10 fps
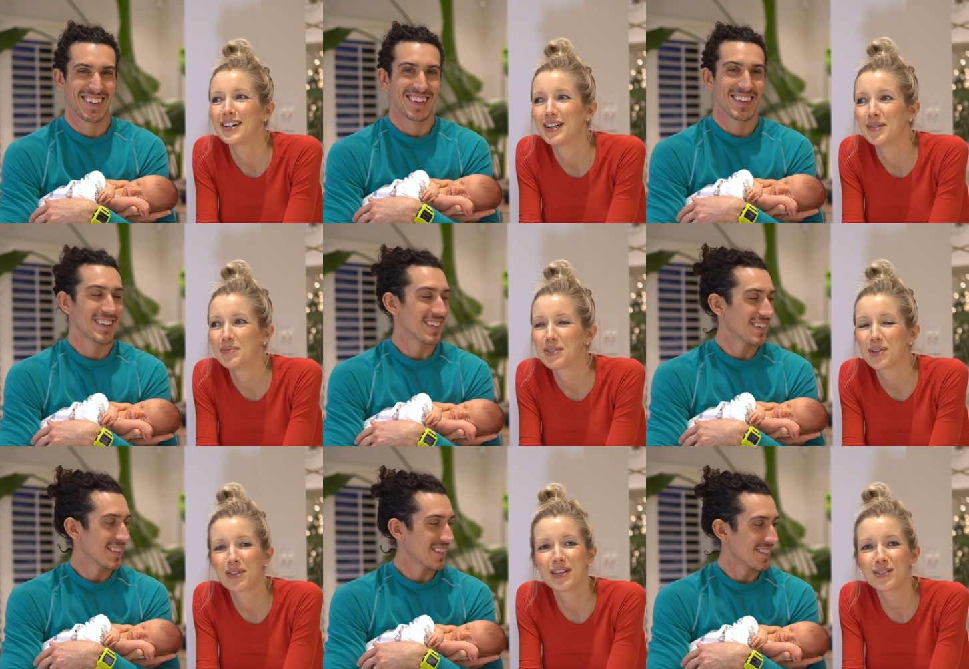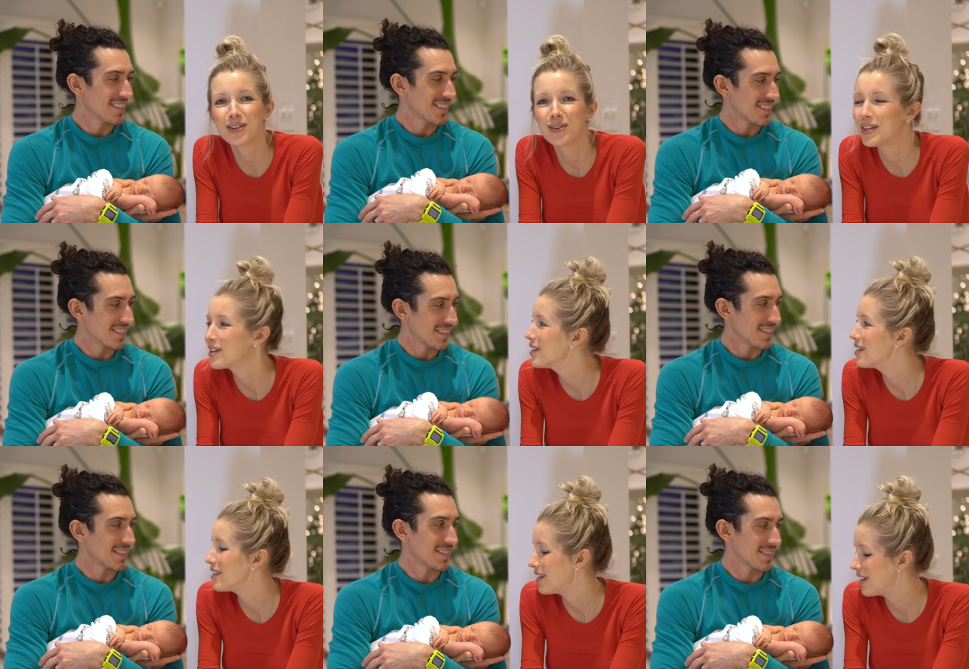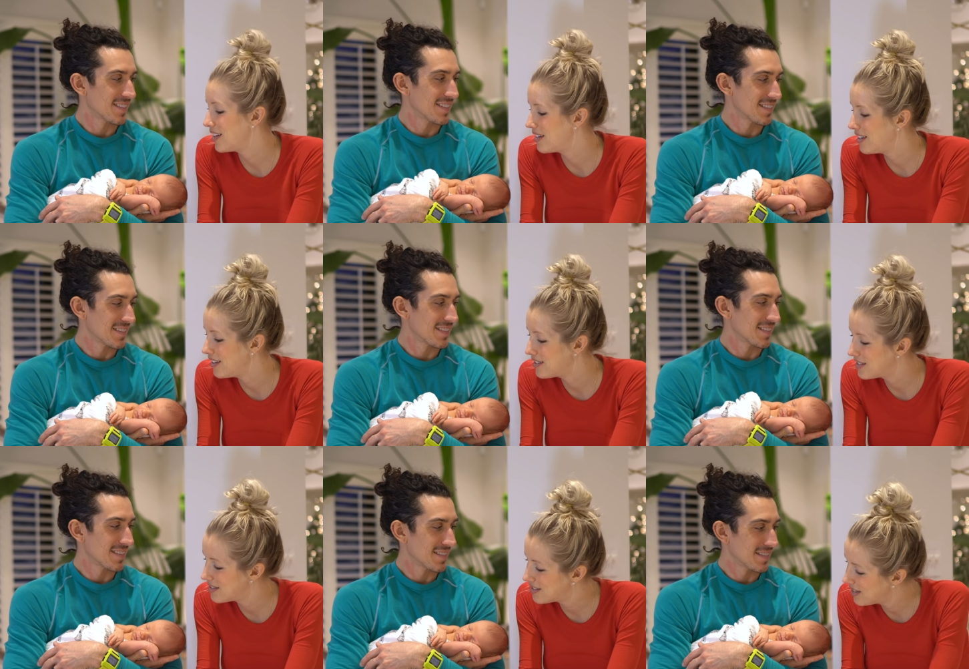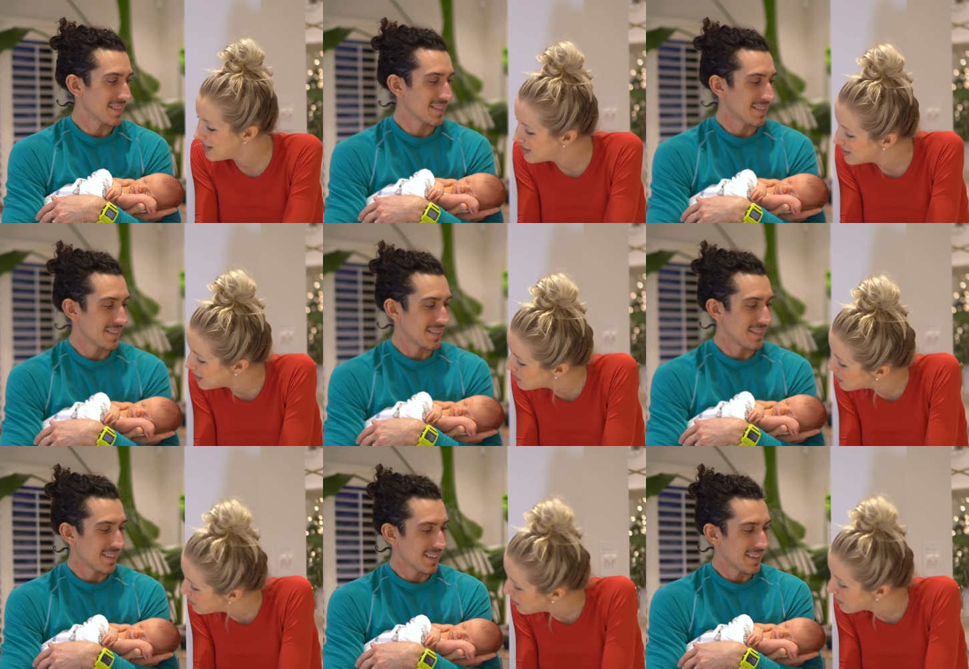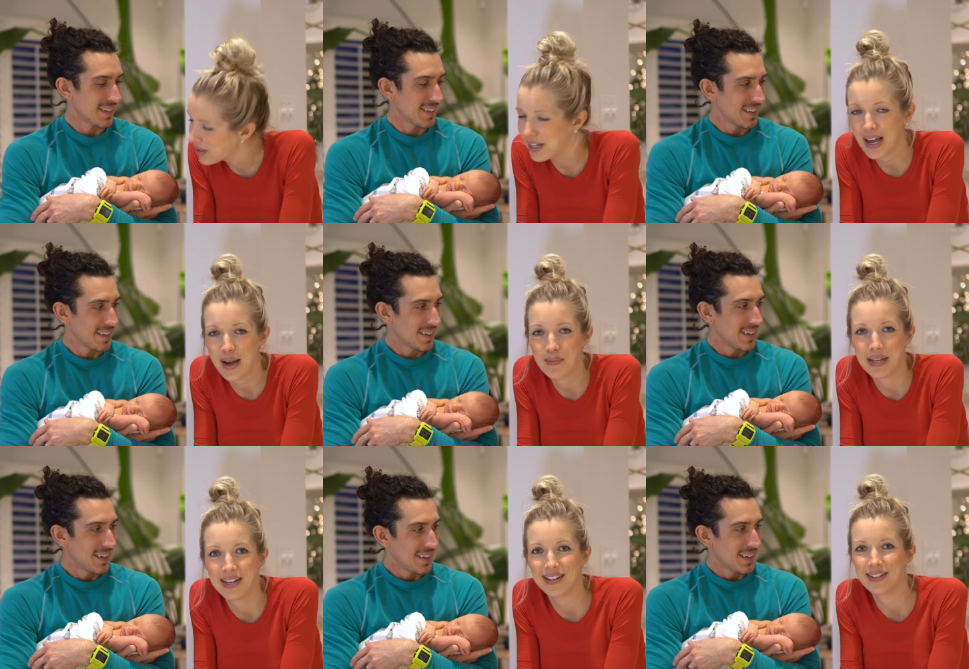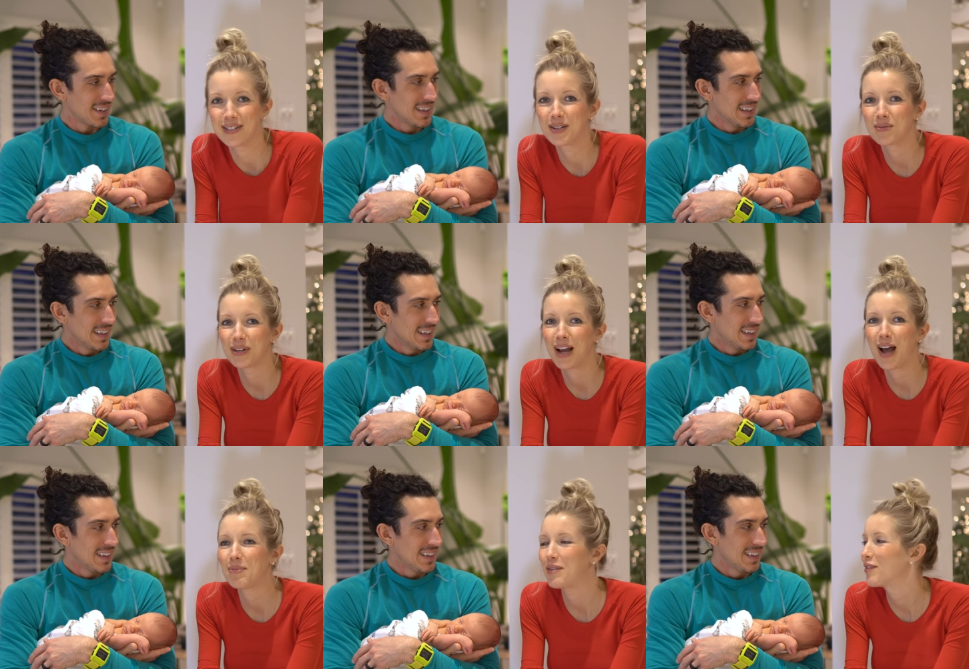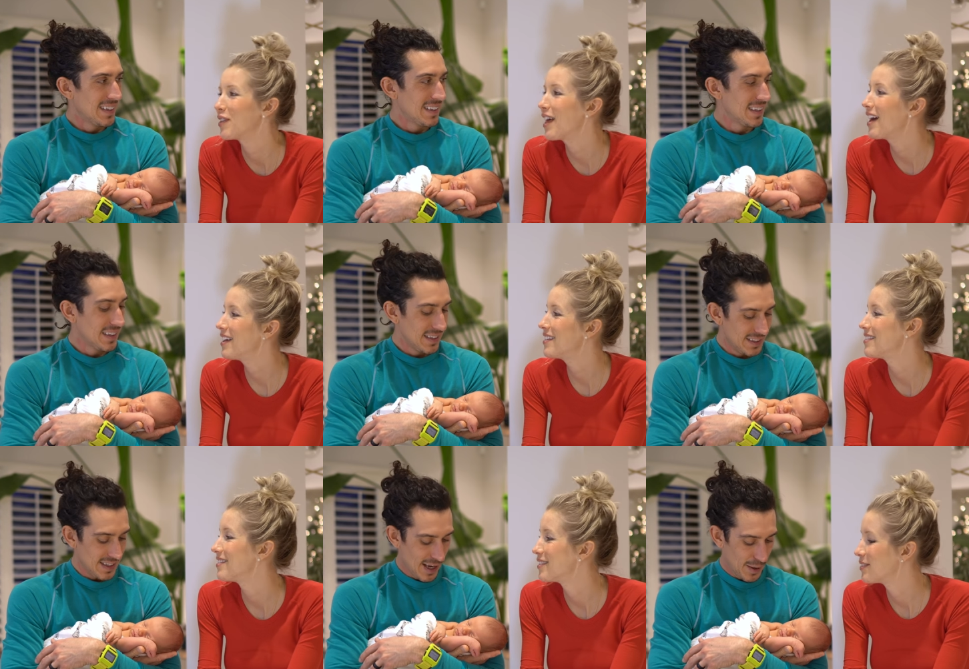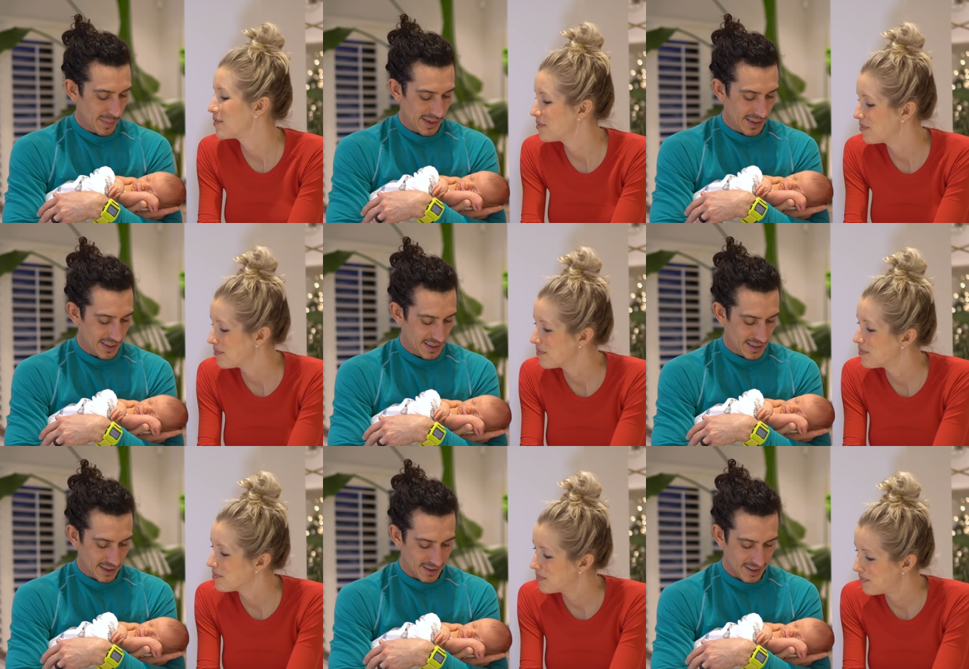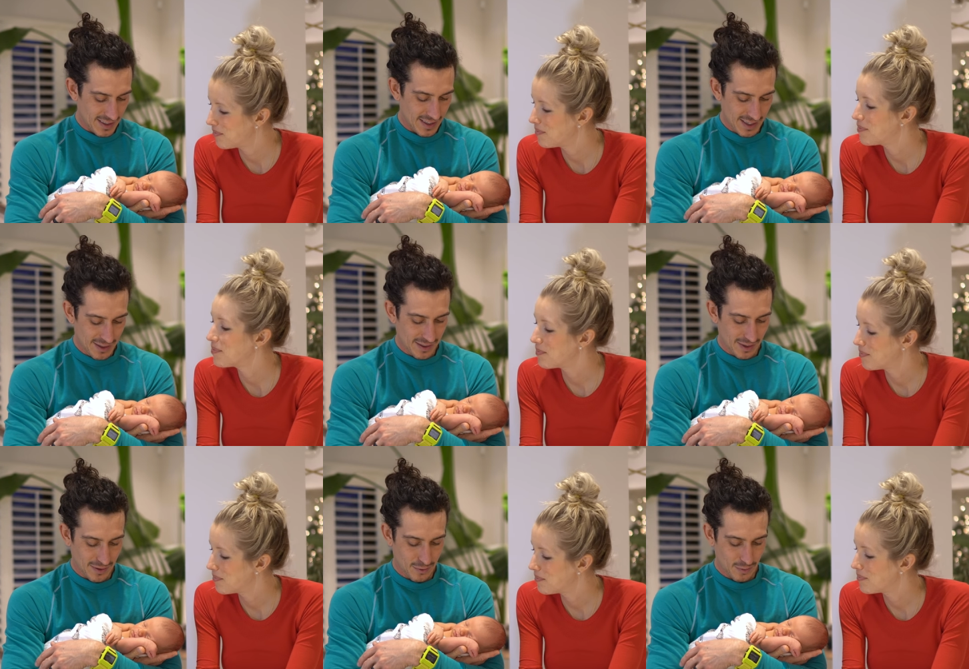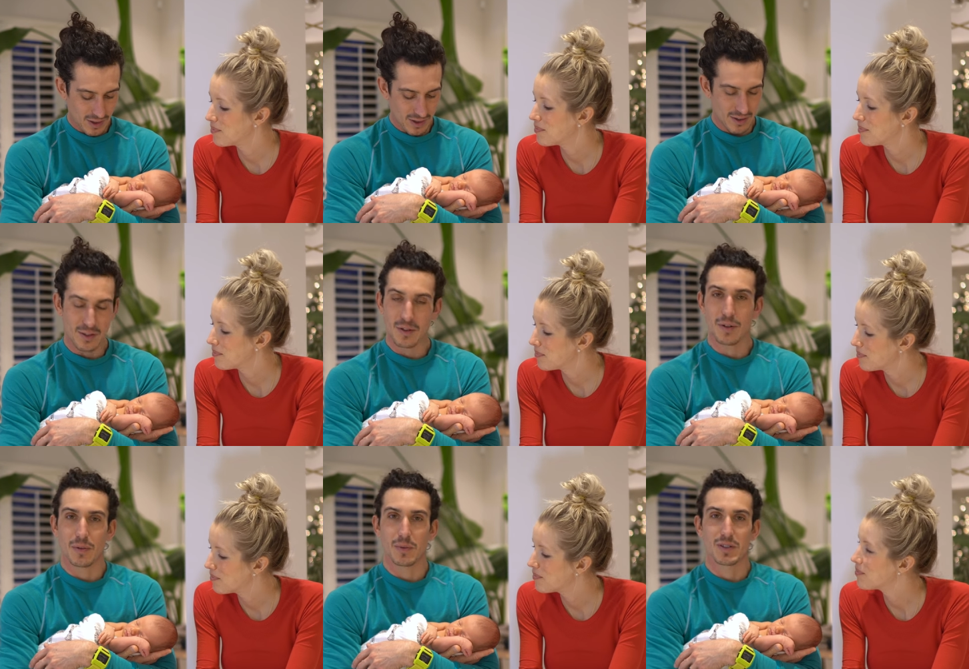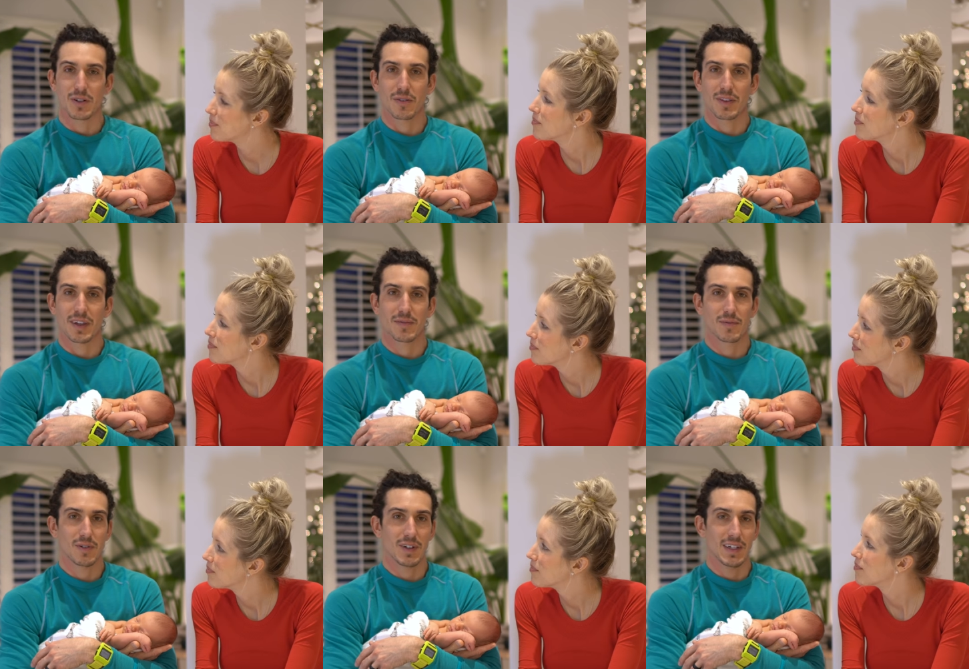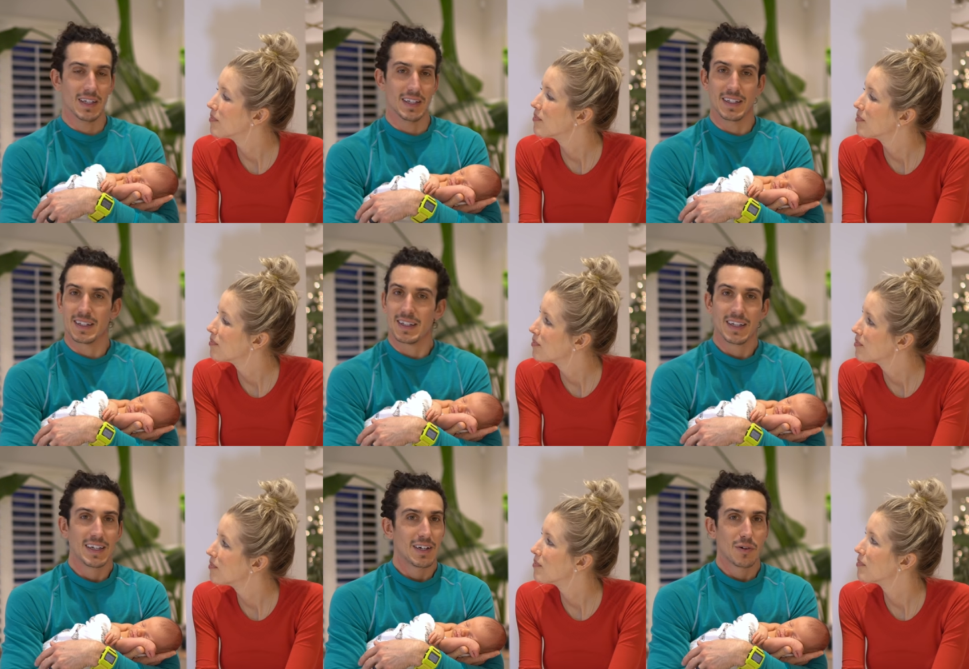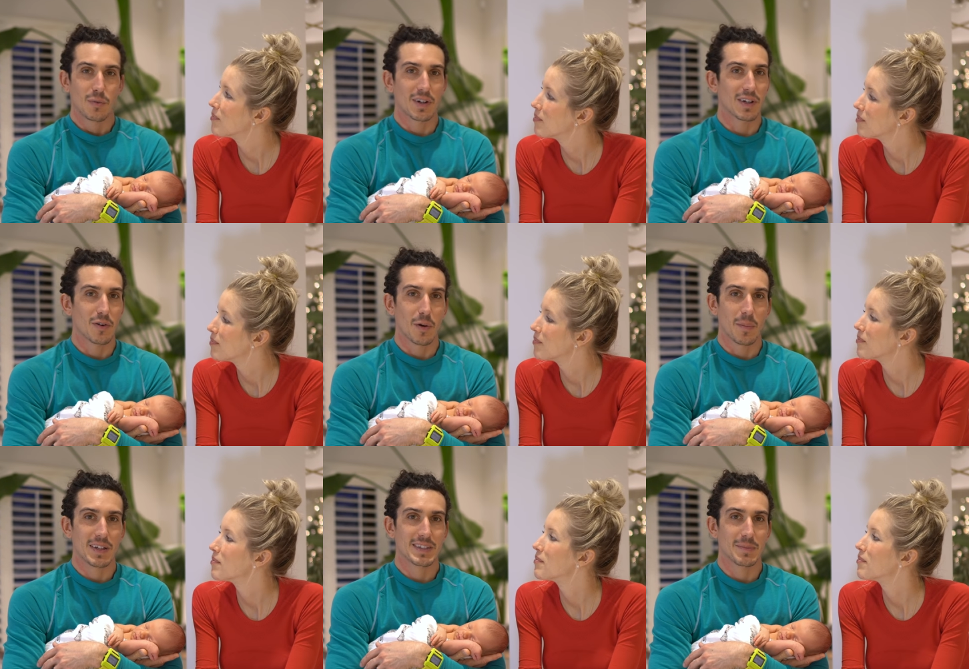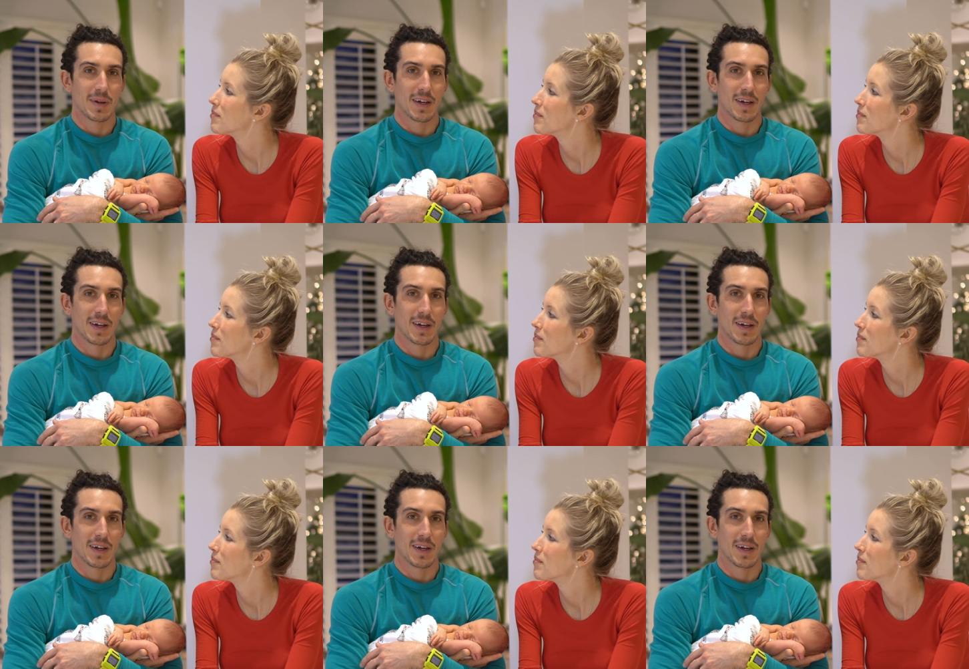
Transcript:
Speaker 1: Um, so things are going good, and he's he seems to be really happy here, so we're happy for that.
Speaker 2: He's happy and he's healthy, and we are too, and we're so thankful. And we're gonna do our best to